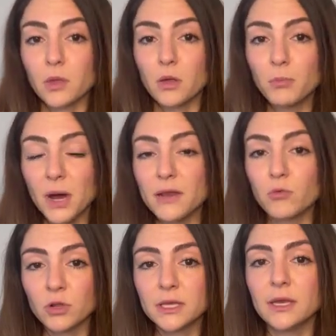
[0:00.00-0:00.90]
But
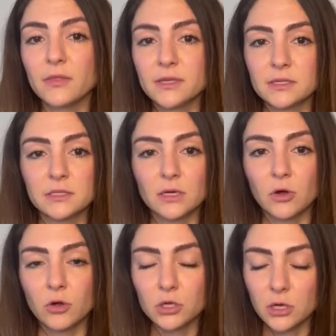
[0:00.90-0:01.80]
really, this is
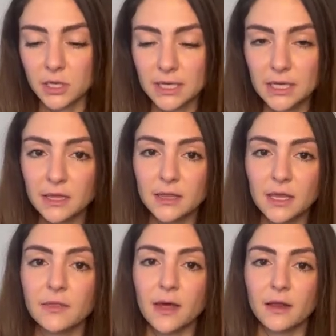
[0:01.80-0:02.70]
a key
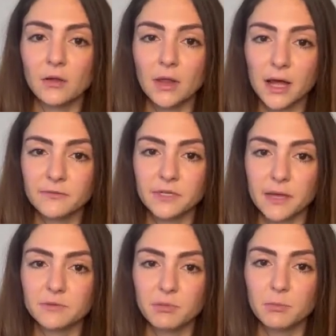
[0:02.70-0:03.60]
thing that a lot of
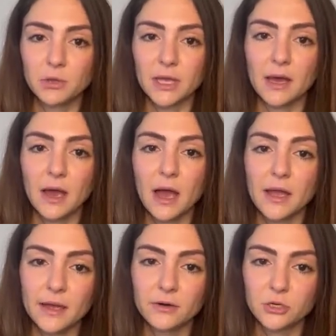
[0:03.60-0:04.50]
times people get
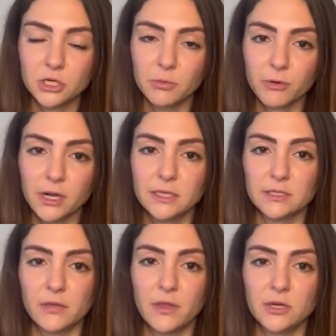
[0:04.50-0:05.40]
high energy breeds
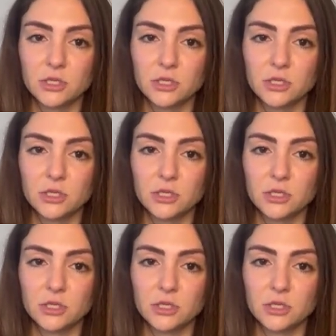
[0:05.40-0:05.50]
and they